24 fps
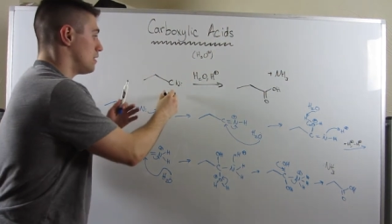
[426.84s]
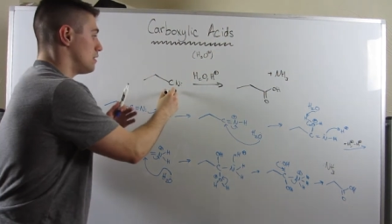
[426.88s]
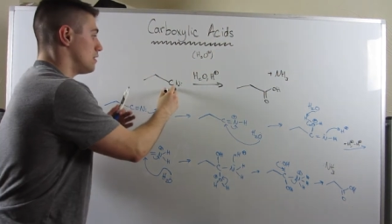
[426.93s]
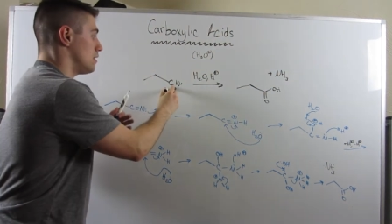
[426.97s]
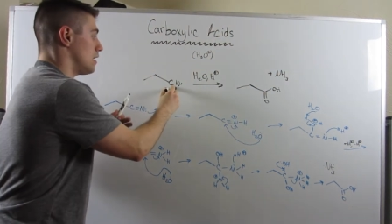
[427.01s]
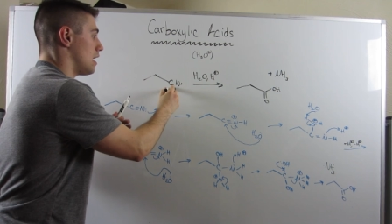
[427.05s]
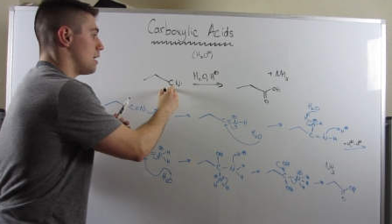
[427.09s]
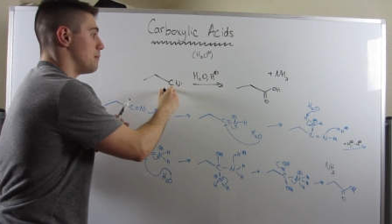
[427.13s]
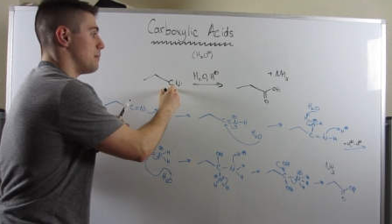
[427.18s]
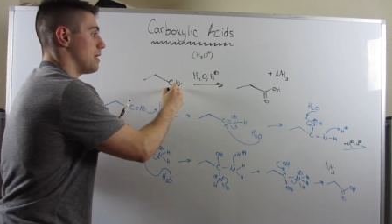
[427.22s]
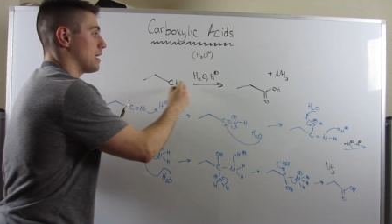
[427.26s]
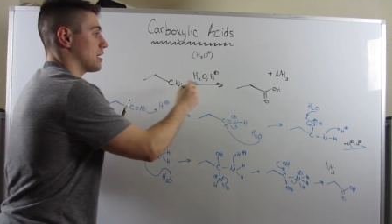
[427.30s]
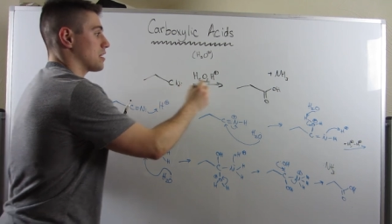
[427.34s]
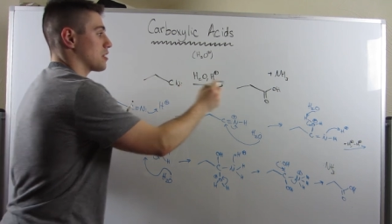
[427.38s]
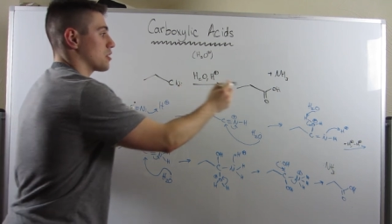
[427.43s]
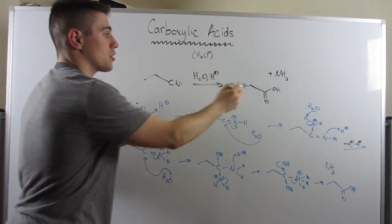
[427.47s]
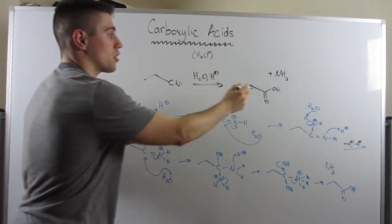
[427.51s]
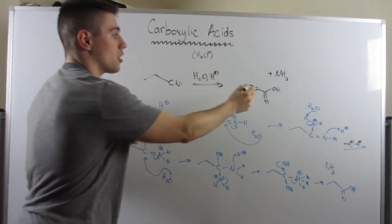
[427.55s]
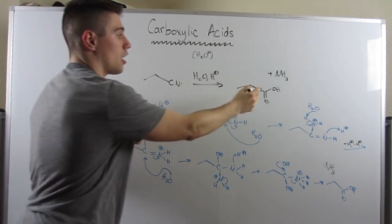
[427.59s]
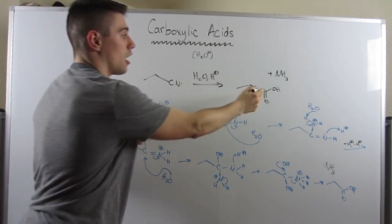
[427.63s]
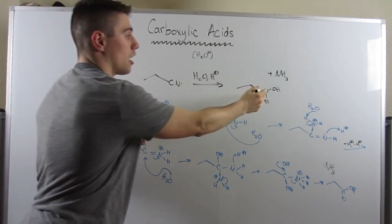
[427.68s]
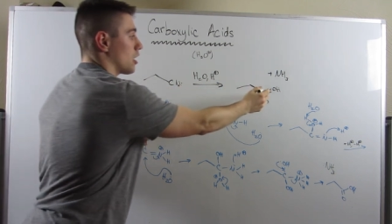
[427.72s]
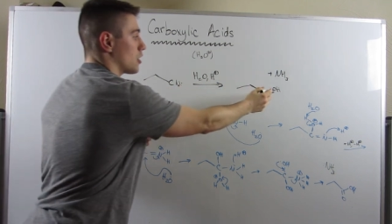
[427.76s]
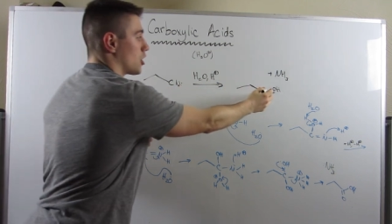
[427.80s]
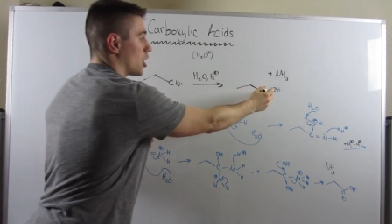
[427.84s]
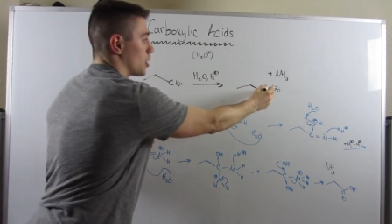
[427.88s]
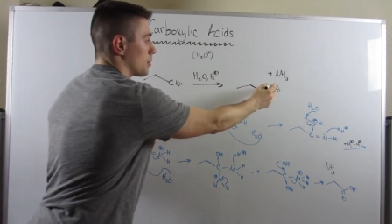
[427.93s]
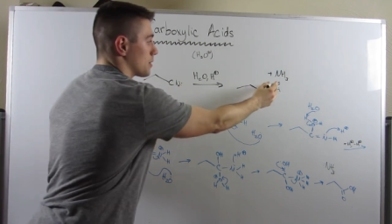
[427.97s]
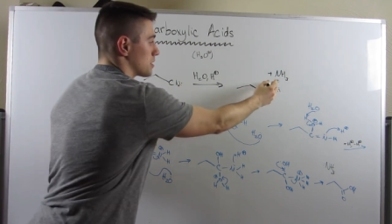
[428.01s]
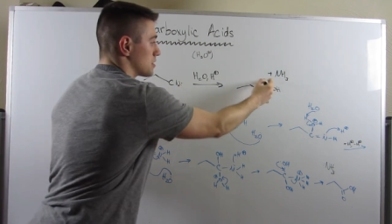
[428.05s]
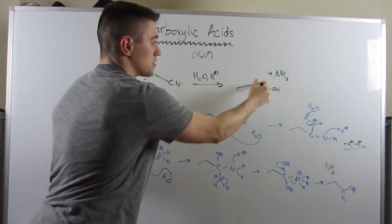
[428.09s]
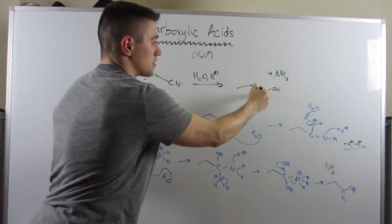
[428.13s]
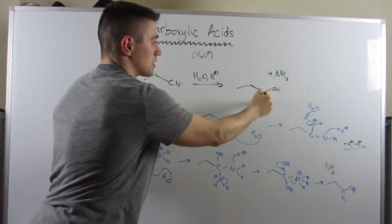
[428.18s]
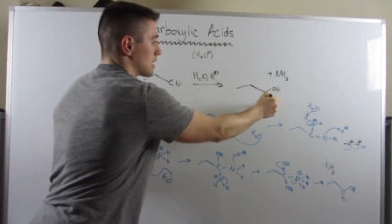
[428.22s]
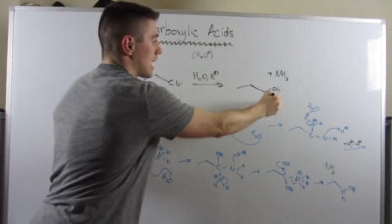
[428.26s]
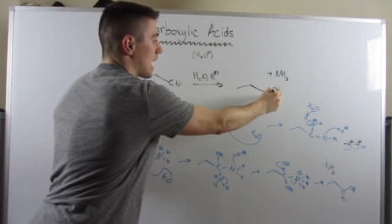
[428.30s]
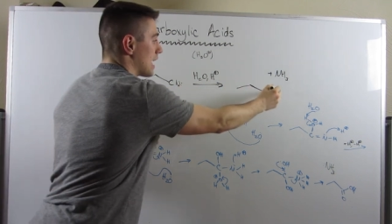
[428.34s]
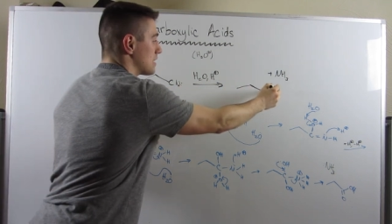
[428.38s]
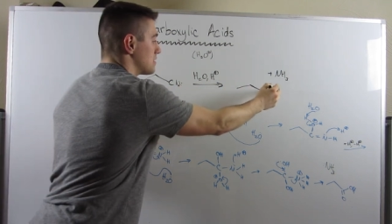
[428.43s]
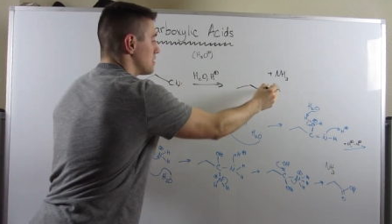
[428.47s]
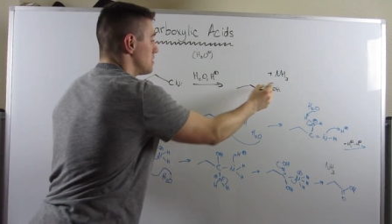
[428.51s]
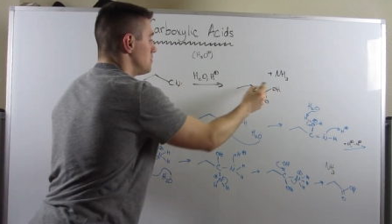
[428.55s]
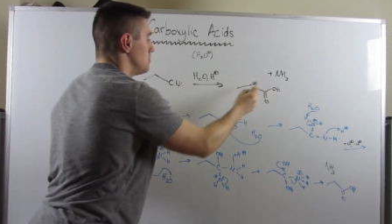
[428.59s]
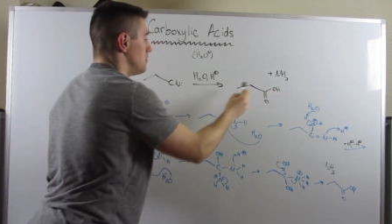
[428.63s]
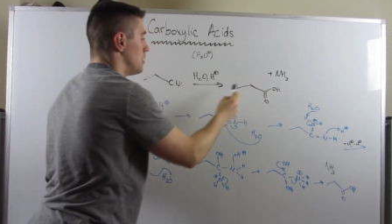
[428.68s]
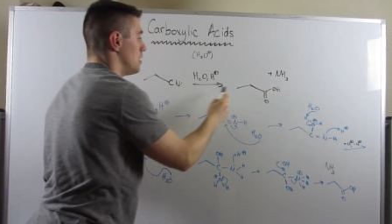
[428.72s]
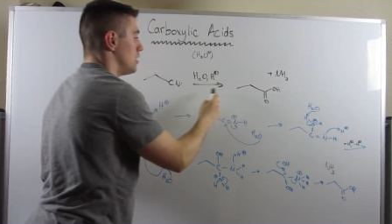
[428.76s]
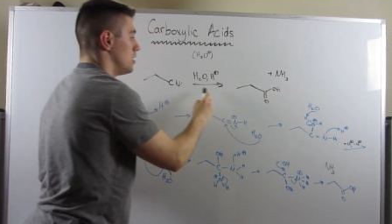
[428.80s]
and make it a, a carboxylic
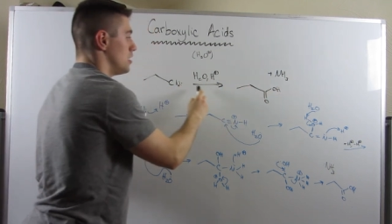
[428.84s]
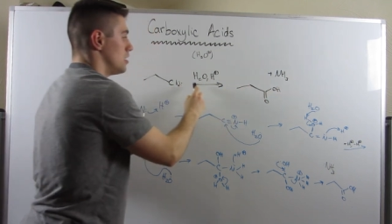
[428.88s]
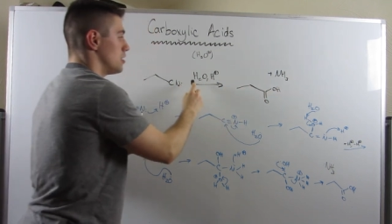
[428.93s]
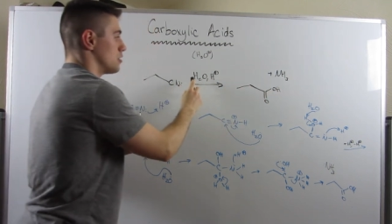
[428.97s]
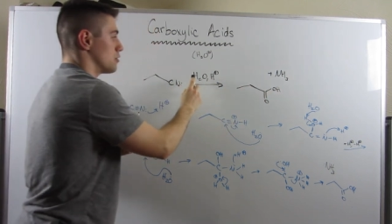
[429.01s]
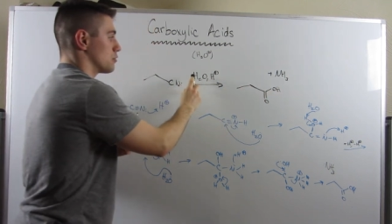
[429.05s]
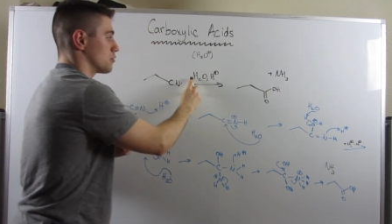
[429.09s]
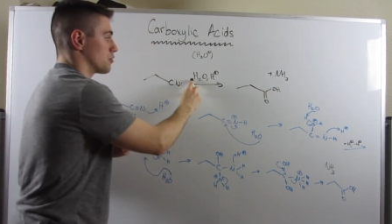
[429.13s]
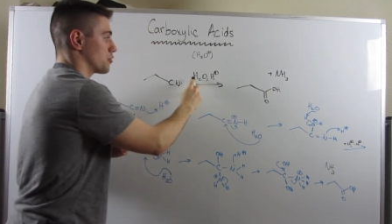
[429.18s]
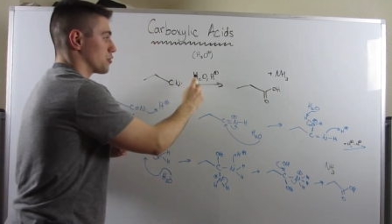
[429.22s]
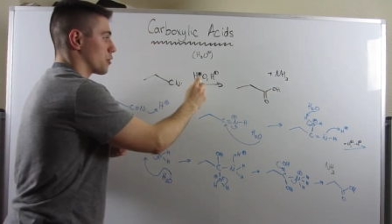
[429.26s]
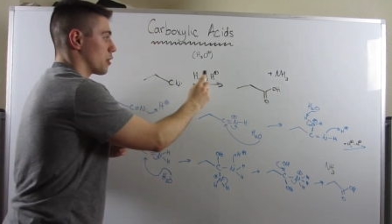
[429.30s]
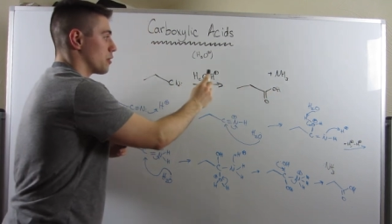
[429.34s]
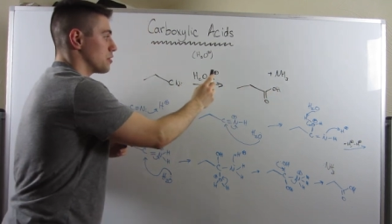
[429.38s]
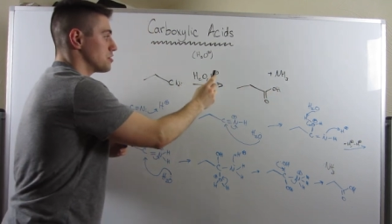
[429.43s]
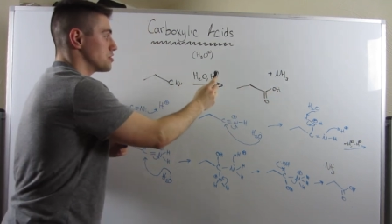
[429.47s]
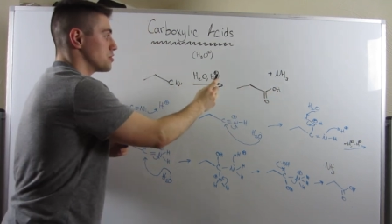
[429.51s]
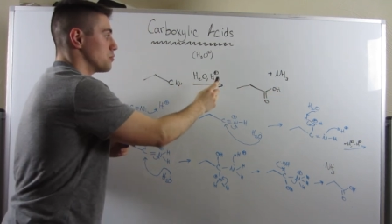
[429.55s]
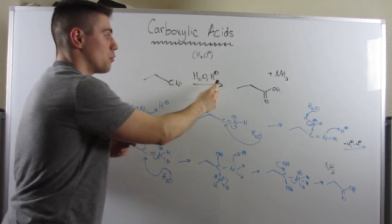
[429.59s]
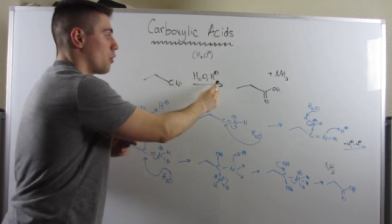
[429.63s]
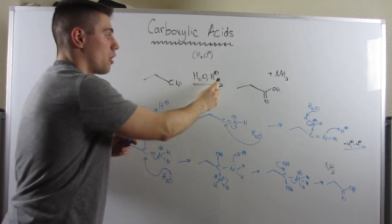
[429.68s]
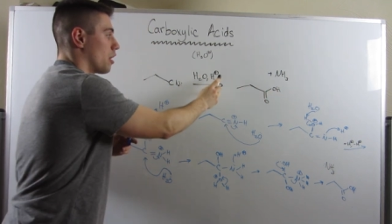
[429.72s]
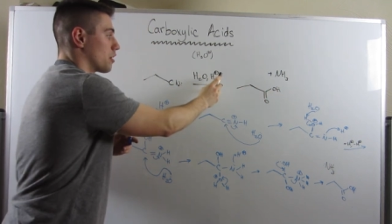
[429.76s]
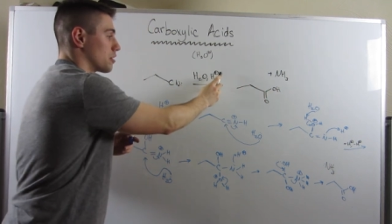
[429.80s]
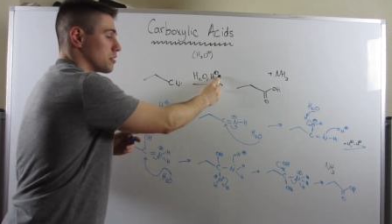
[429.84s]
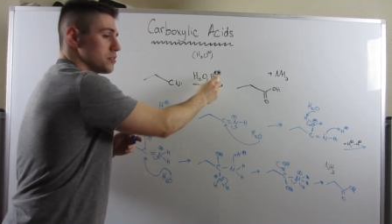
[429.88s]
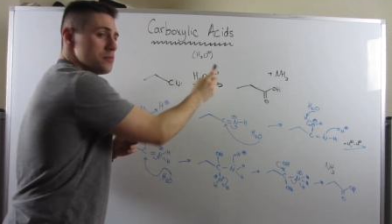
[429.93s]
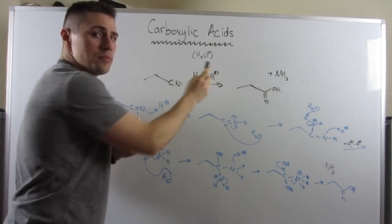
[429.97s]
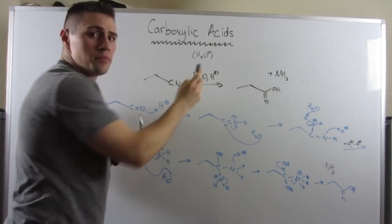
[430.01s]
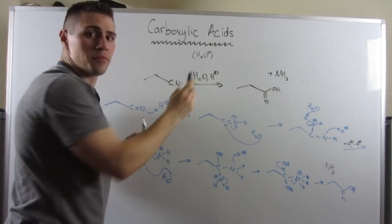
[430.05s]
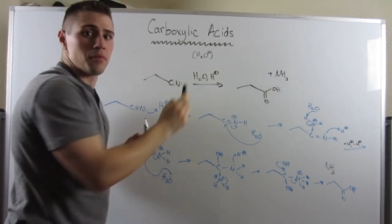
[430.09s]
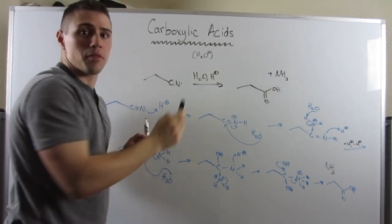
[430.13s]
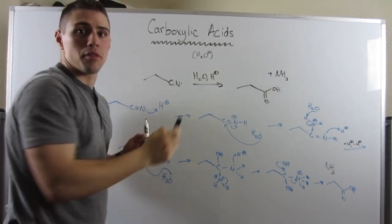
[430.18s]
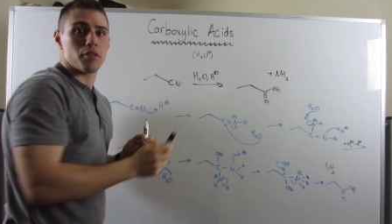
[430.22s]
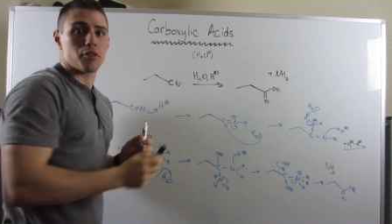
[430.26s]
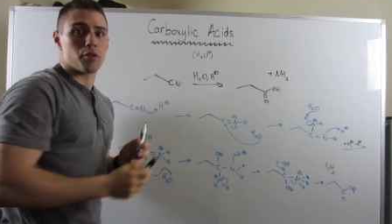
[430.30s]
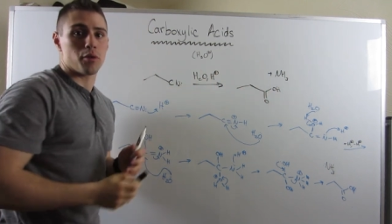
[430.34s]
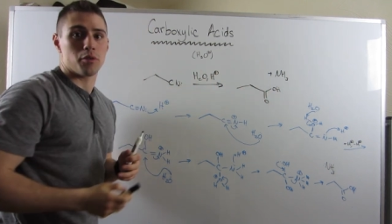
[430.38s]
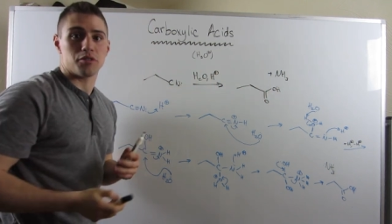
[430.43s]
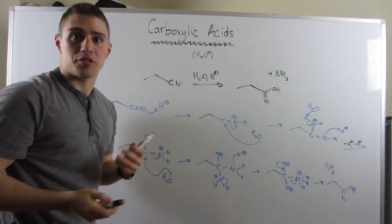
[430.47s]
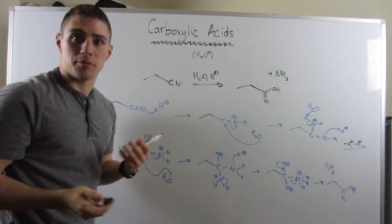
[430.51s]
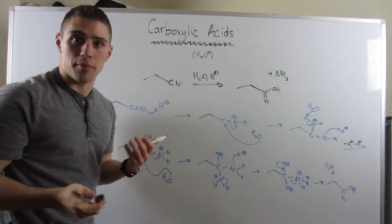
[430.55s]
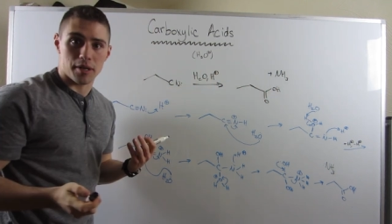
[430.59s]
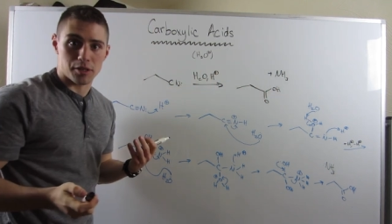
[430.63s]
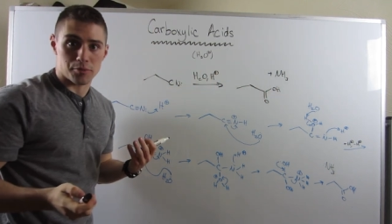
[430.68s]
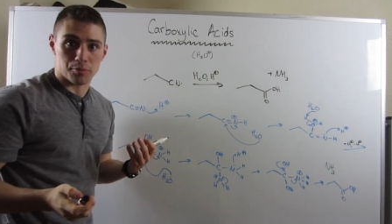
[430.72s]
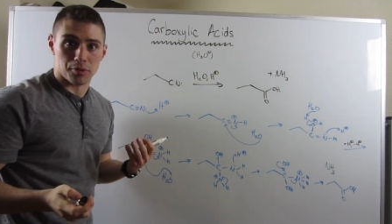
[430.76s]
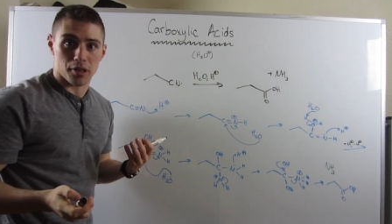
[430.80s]
acid, throw in some water, throw in
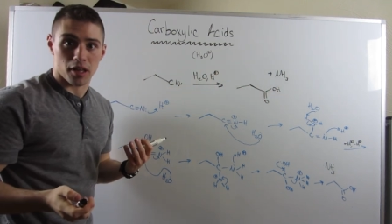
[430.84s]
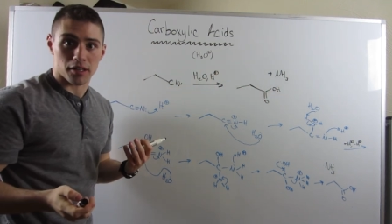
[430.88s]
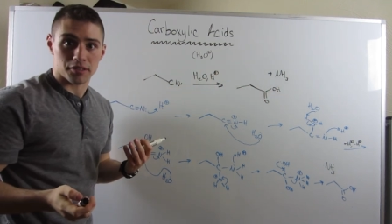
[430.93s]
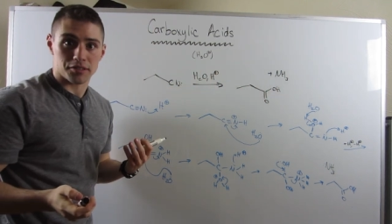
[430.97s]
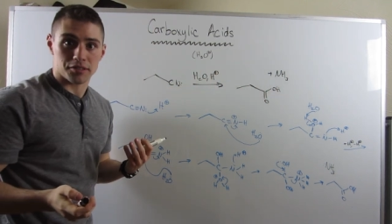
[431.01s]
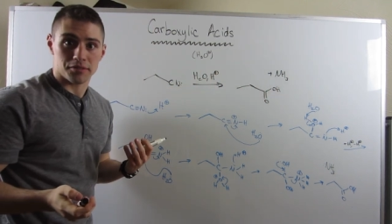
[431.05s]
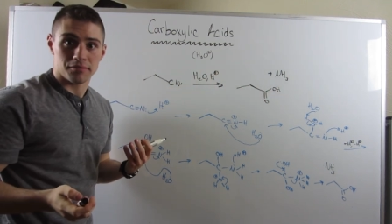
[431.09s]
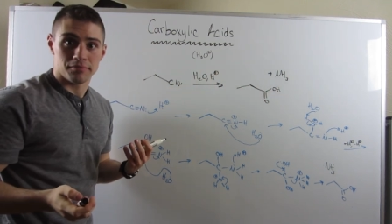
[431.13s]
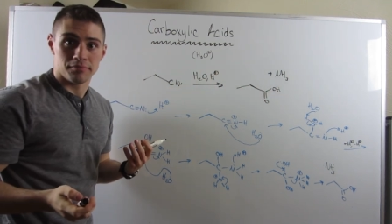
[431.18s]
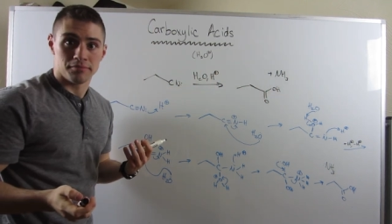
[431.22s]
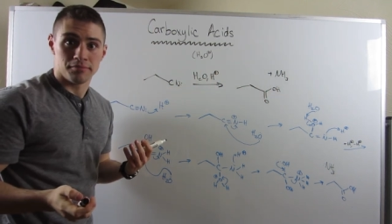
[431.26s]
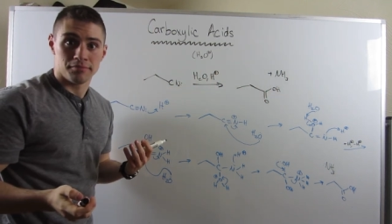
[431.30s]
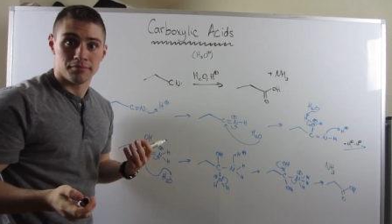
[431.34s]
some H plus.